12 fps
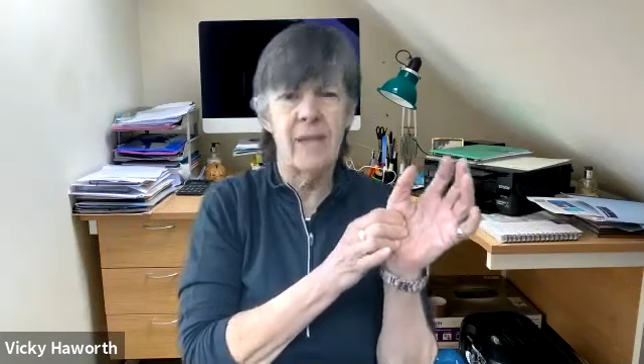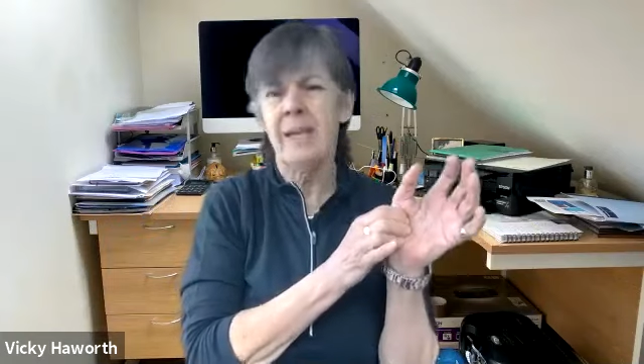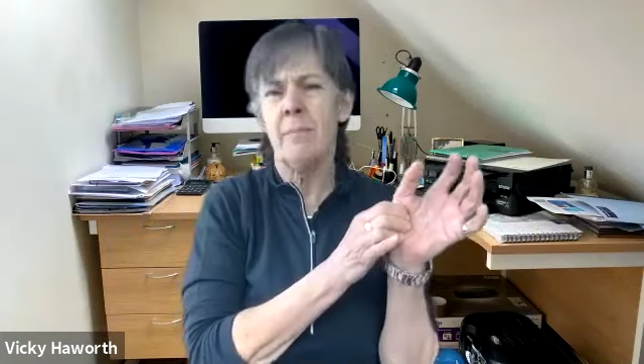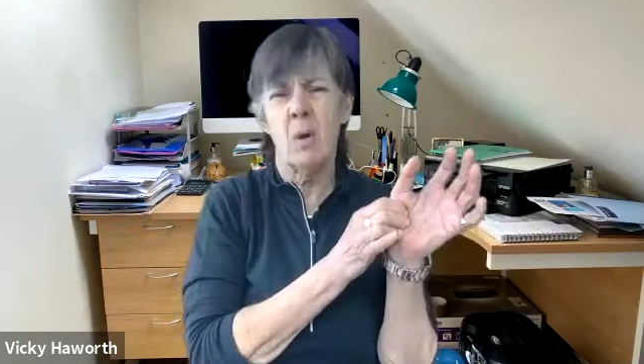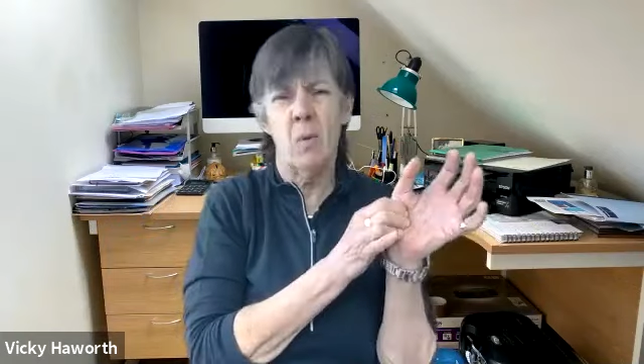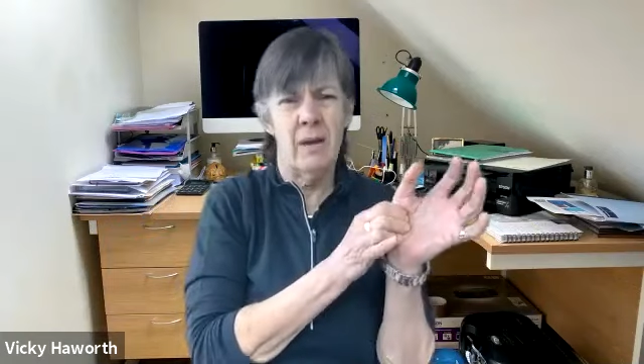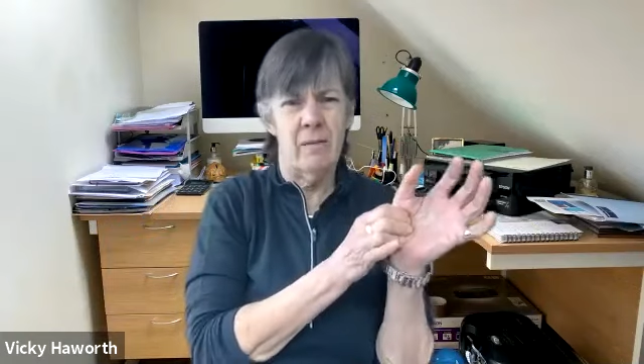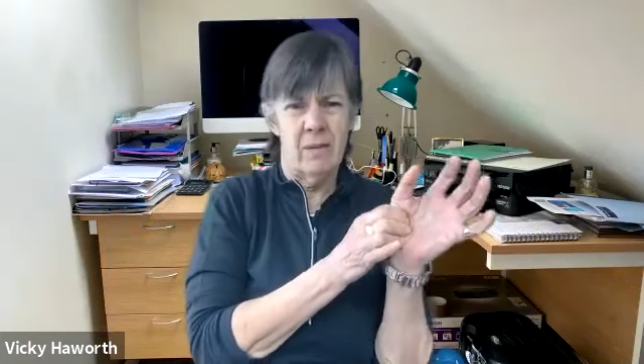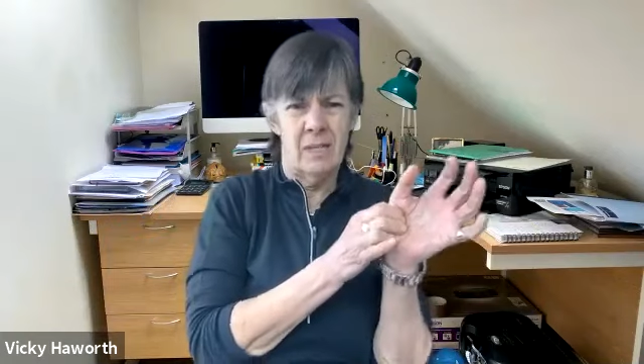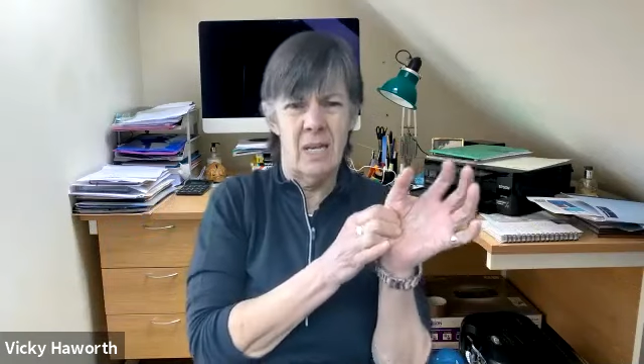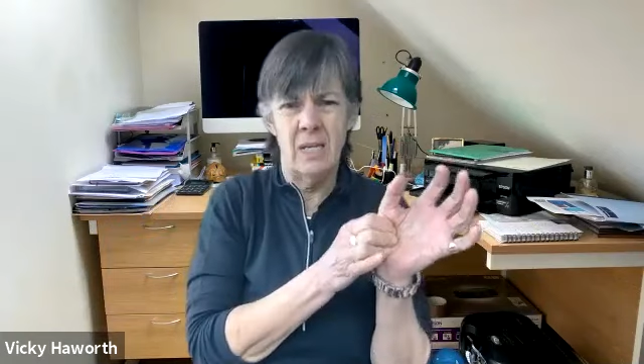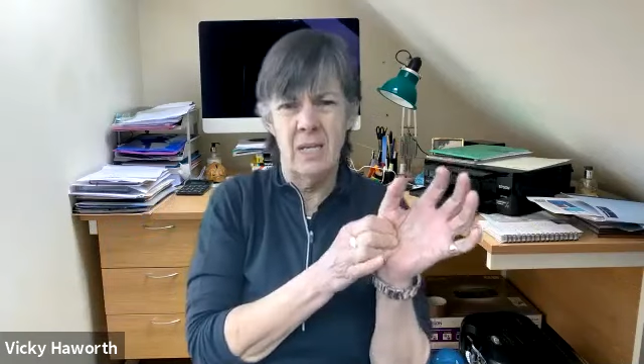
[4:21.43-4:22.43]
They can be quite
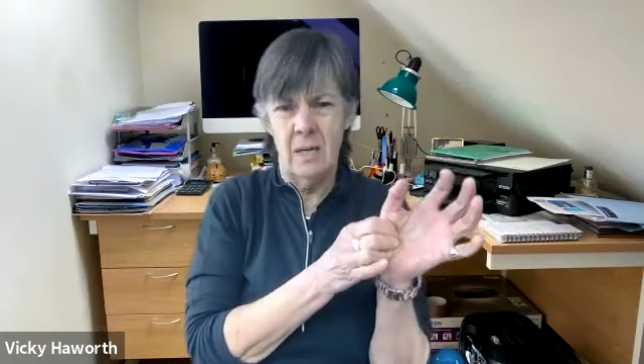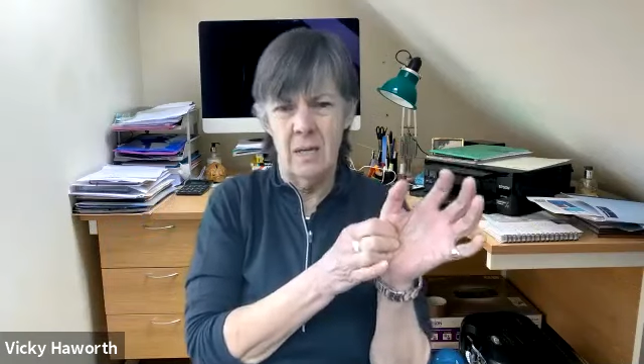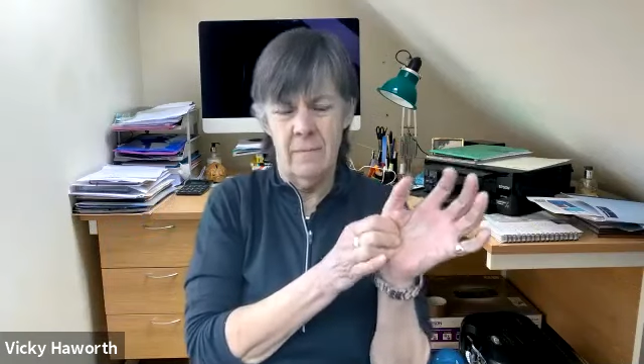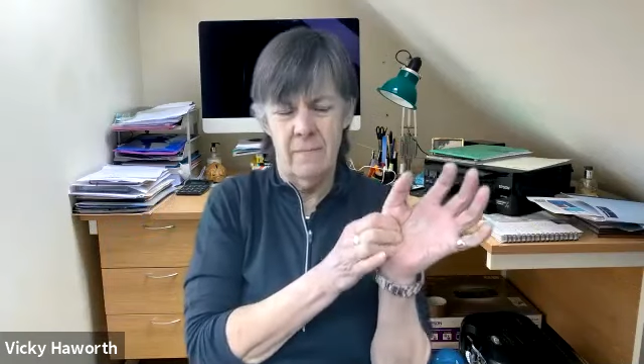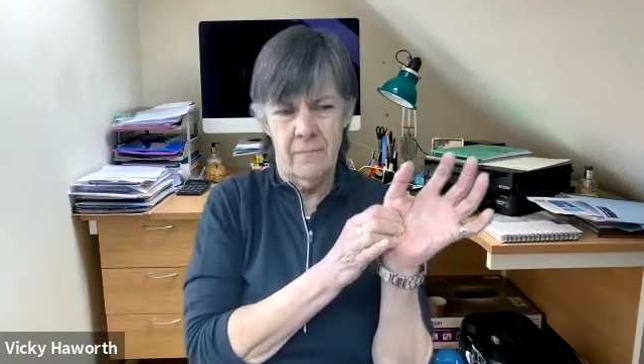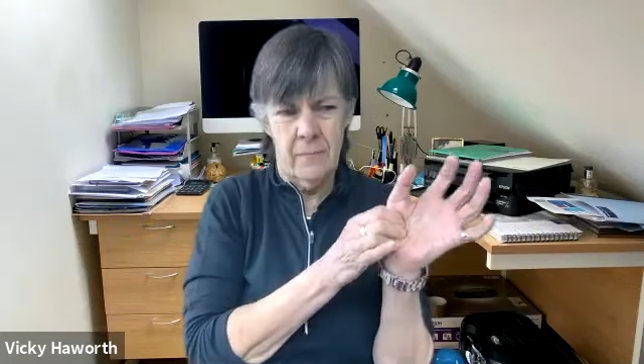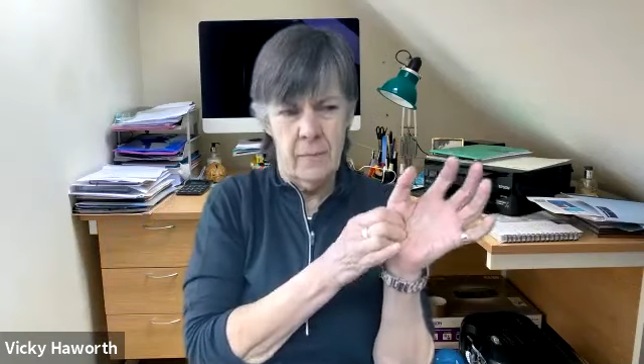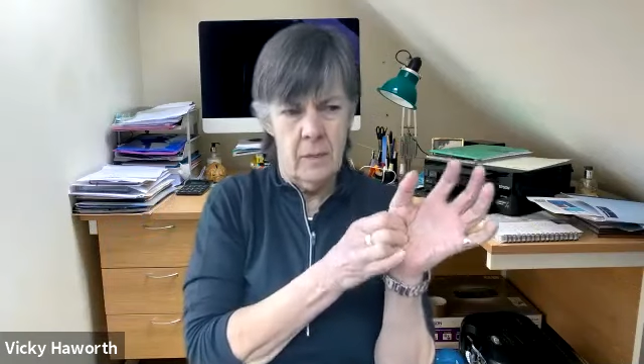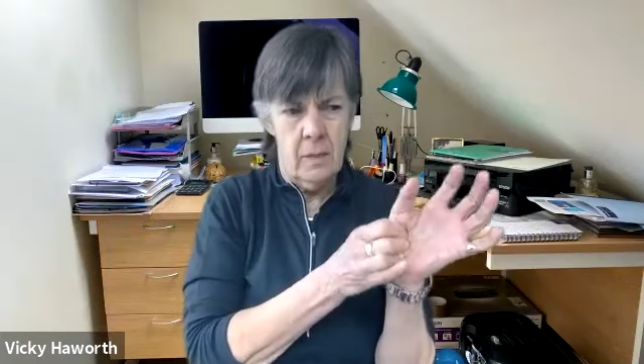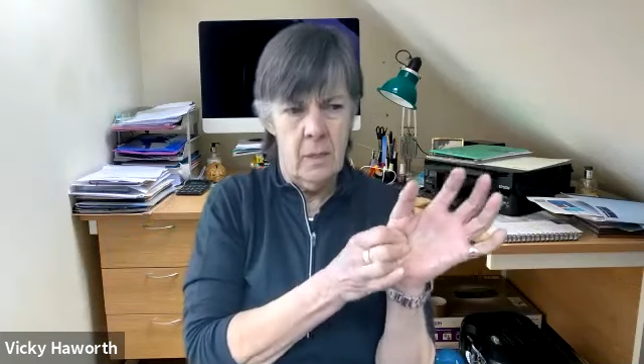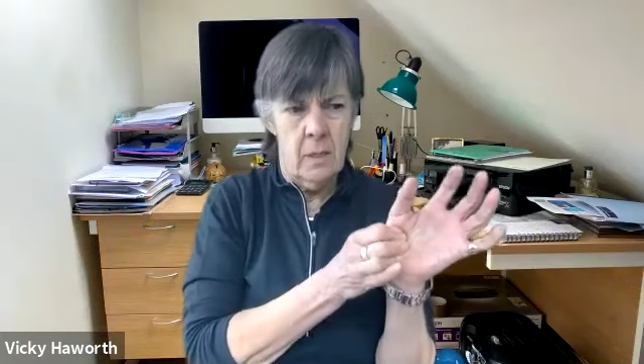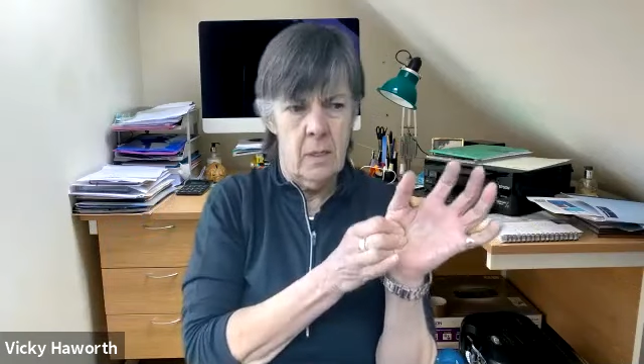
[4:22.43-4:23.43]
tender
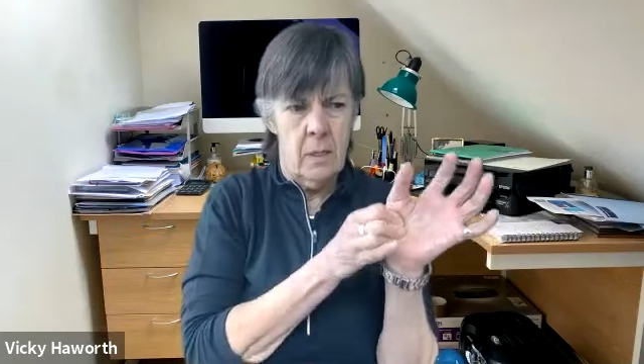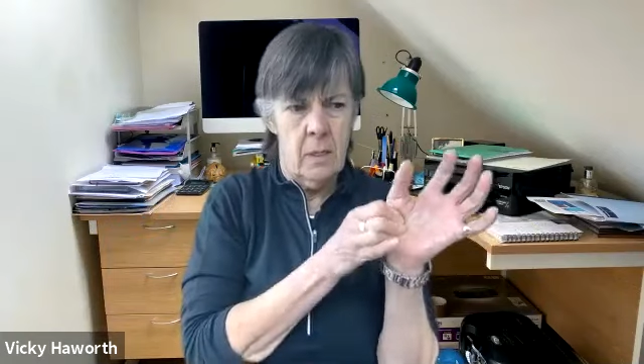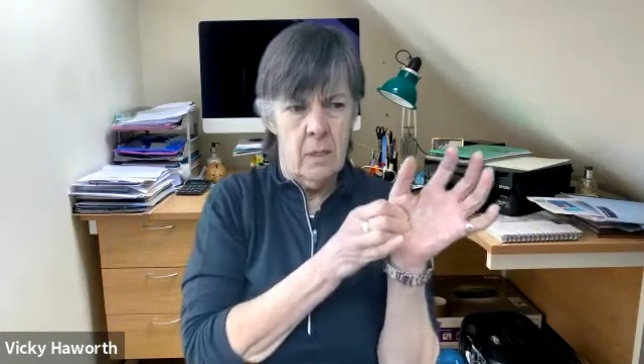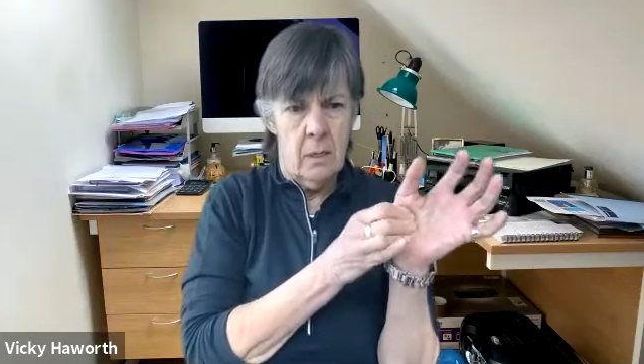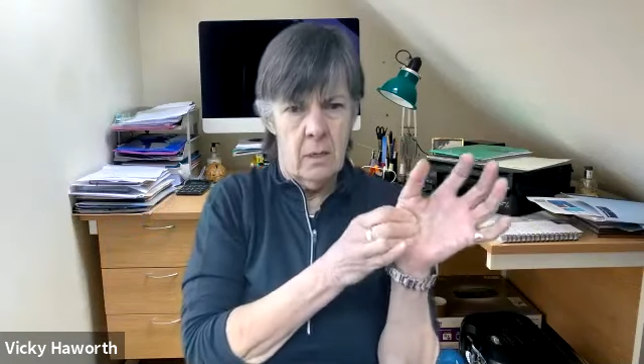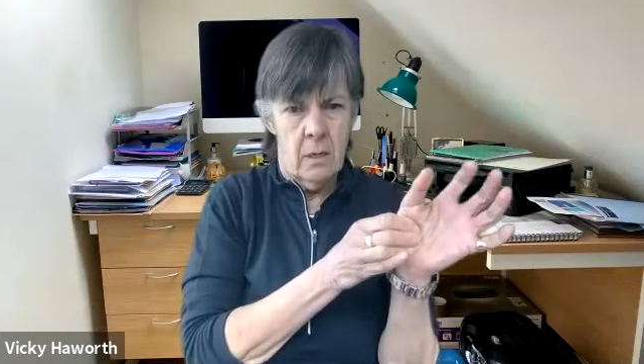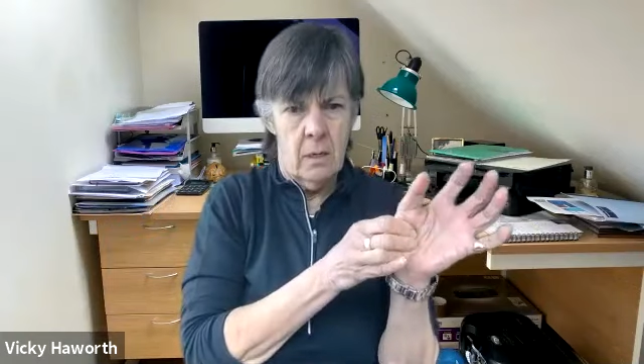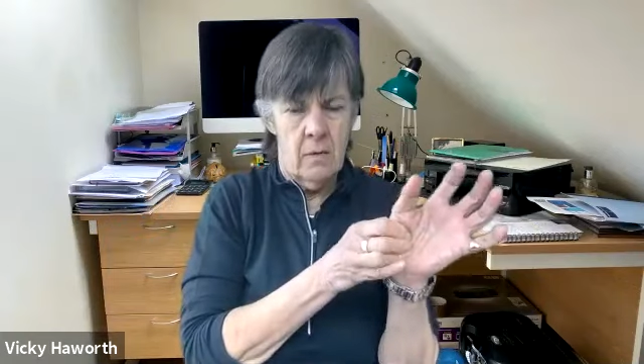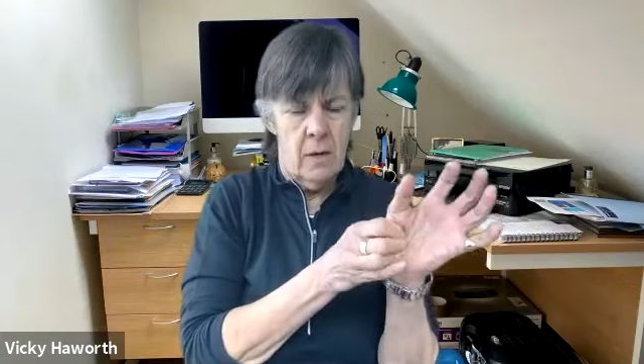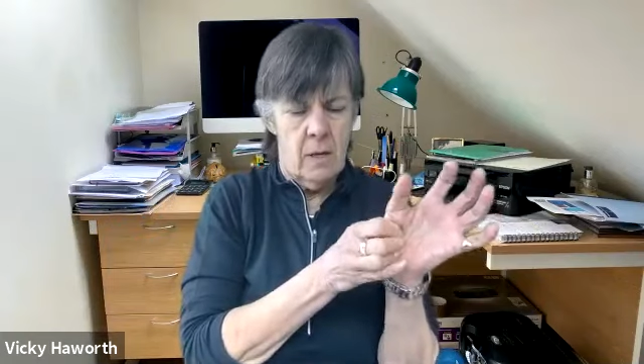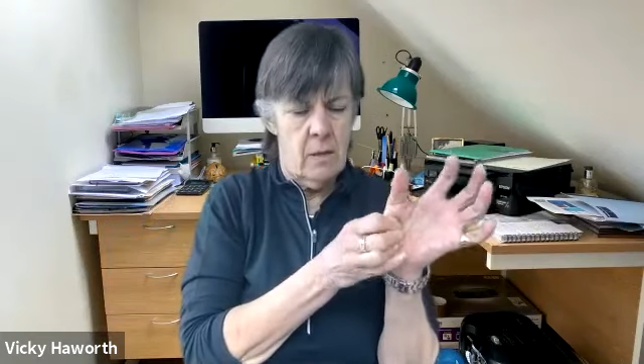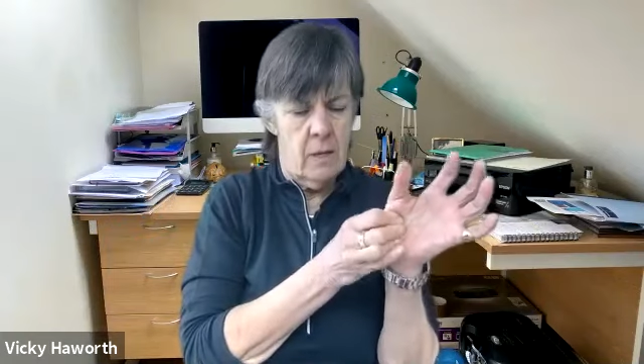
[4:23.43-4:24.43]

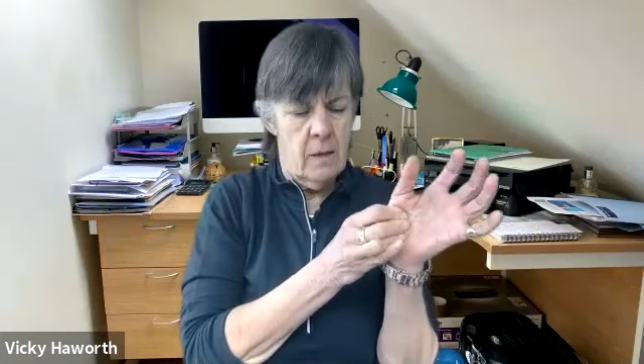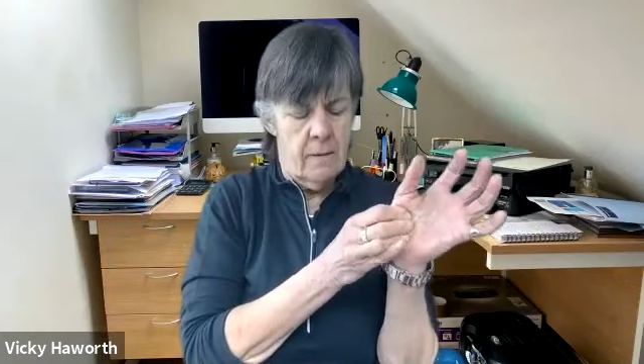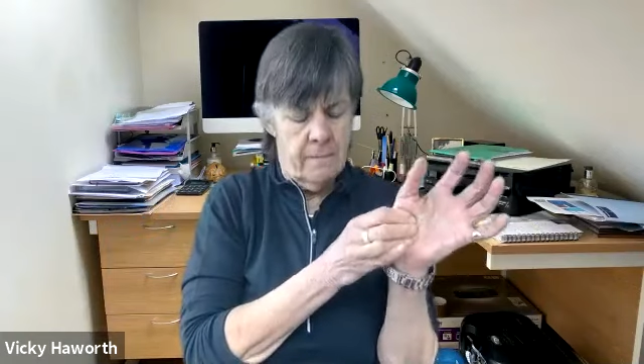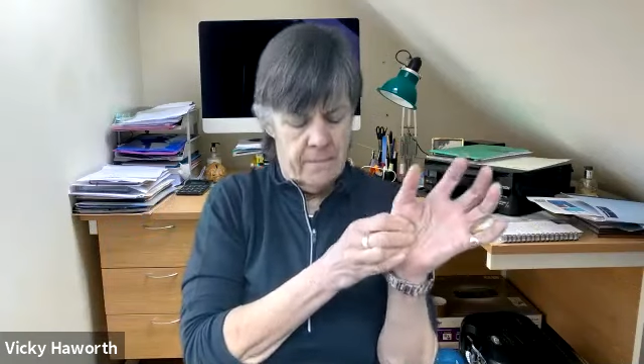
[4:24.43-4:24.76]
around there.